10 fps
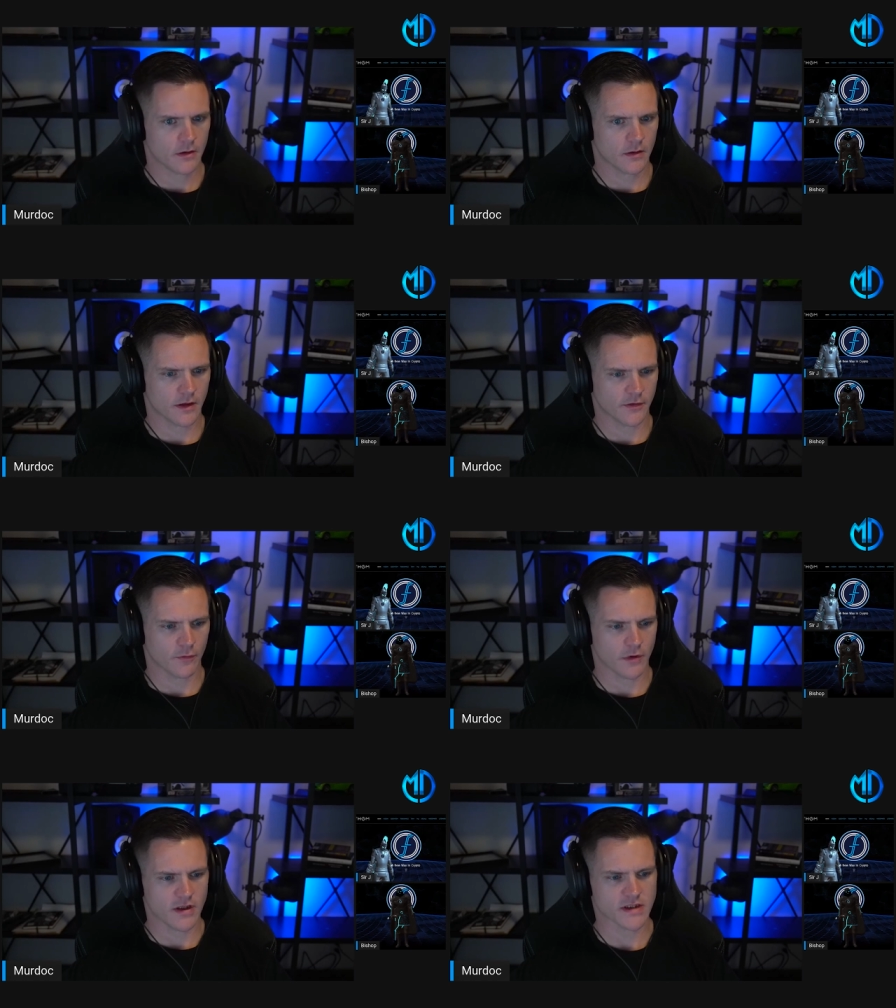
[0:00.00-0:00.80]
like the
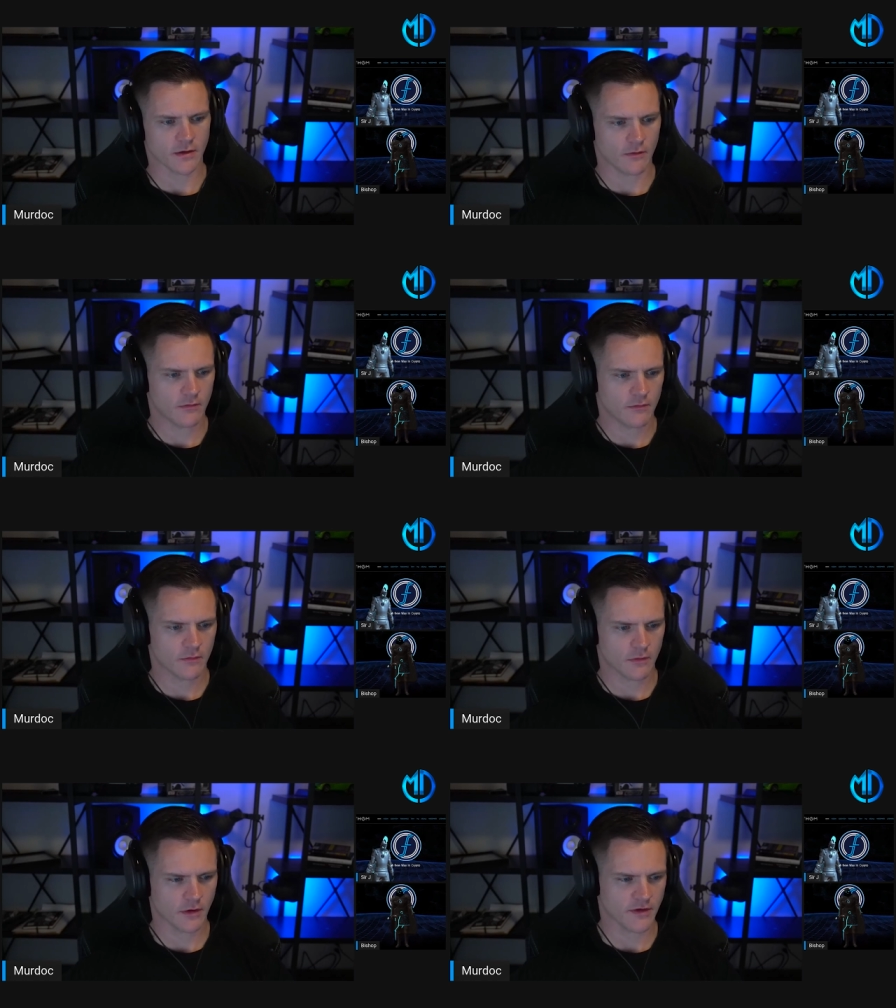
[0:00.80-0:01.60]
reason
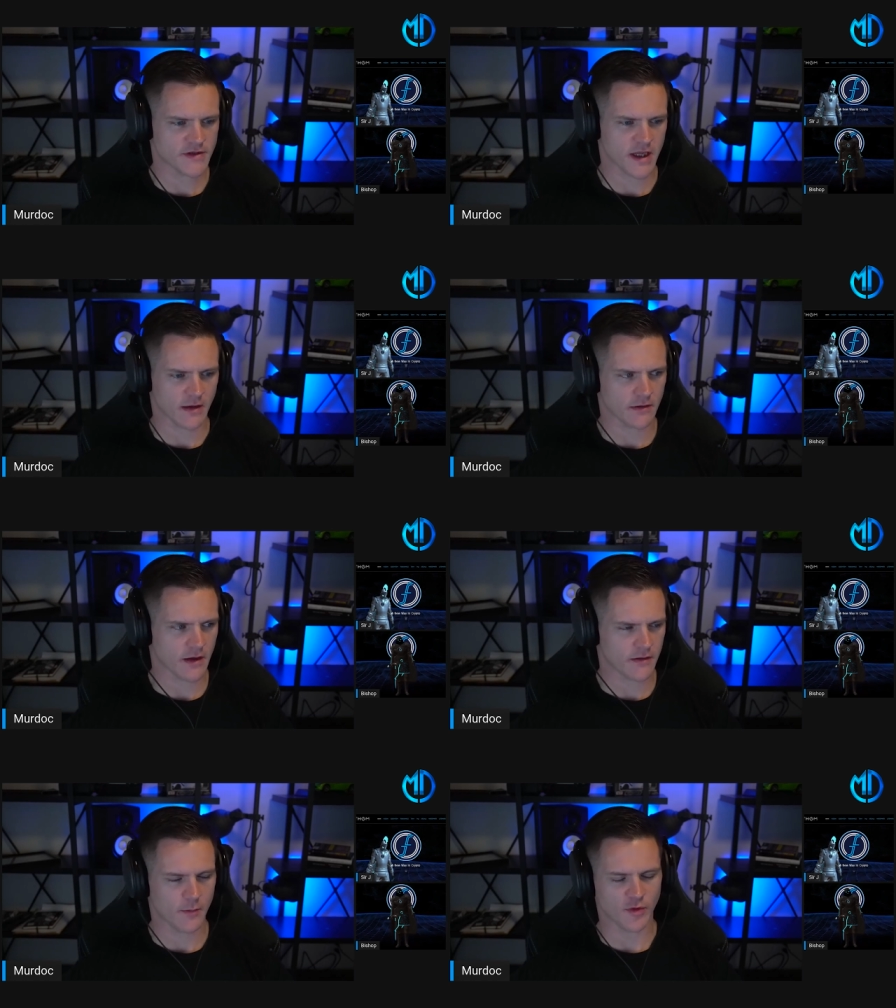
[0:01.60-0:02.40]
or at least that I,
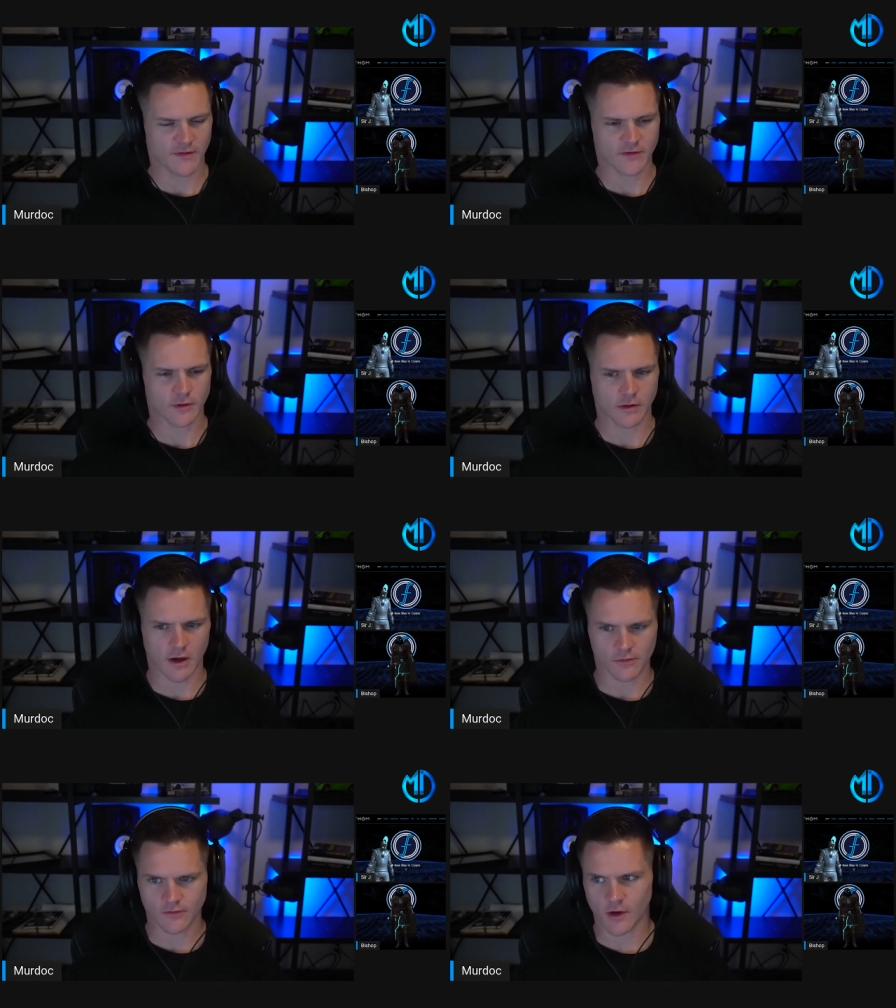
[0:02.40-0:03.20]
I, believe that's what you
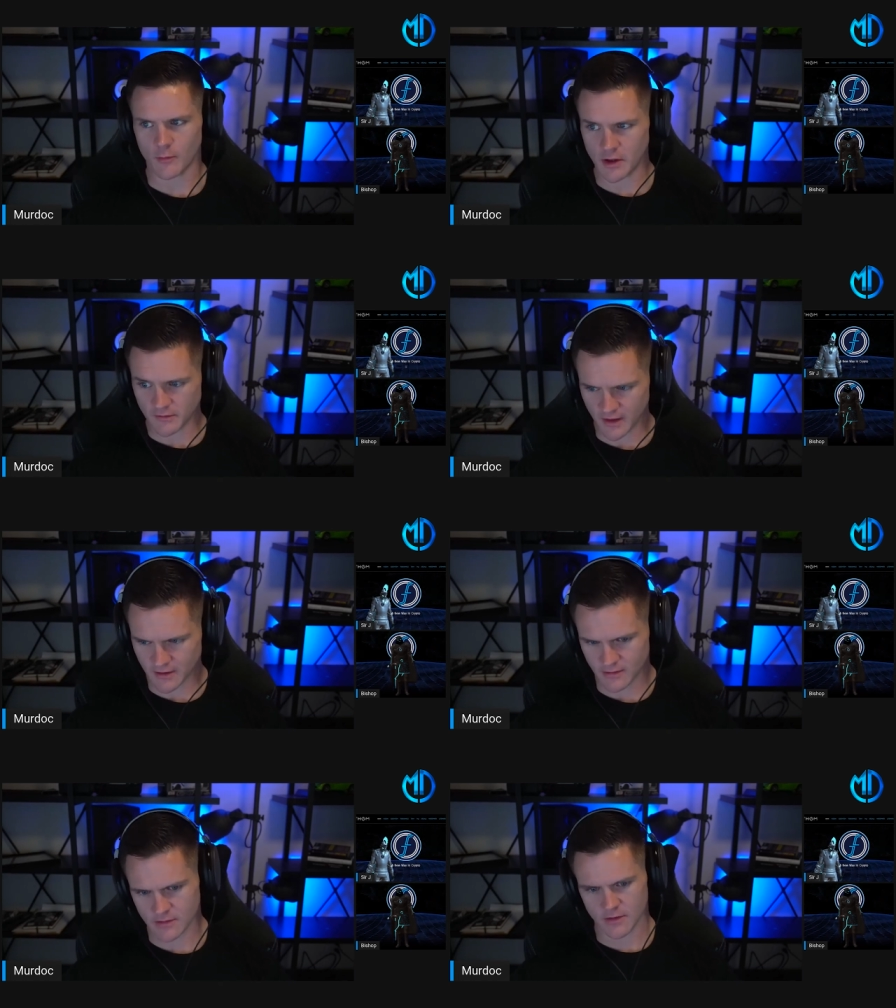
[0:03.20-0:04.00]
guys were telling me is
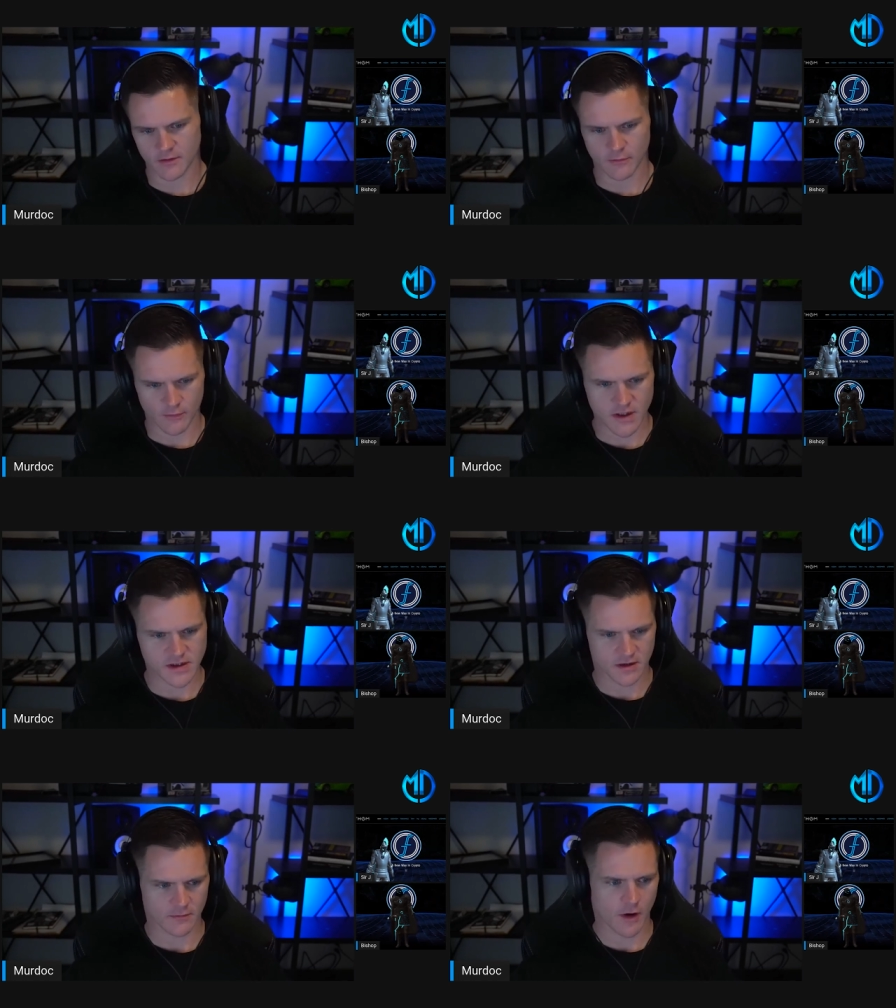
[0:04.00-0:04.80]
like the the
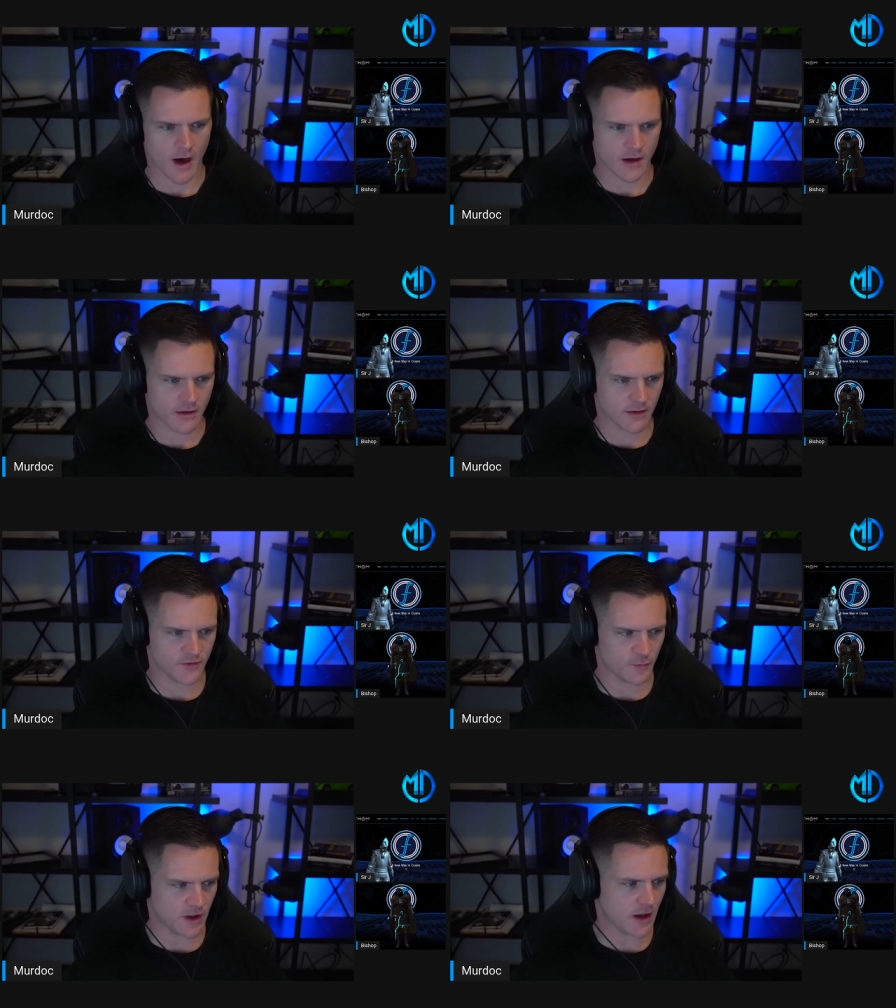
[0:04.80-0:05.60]
reason why
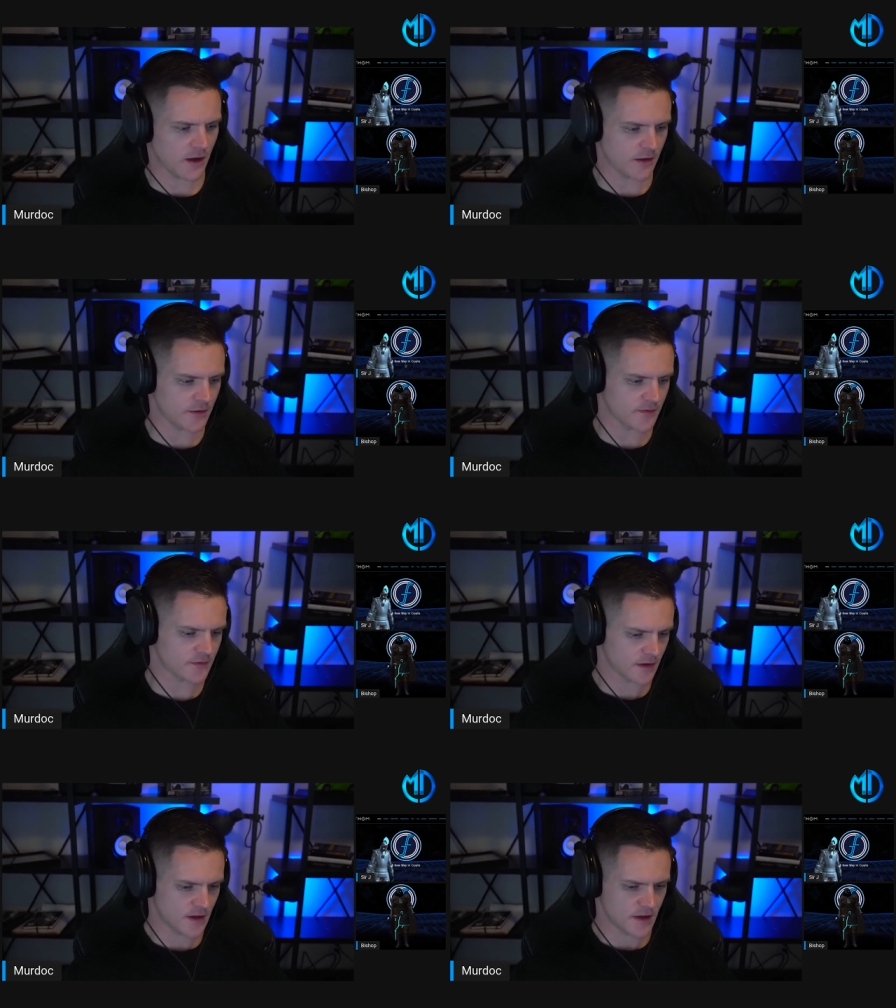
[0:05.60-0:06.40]
is because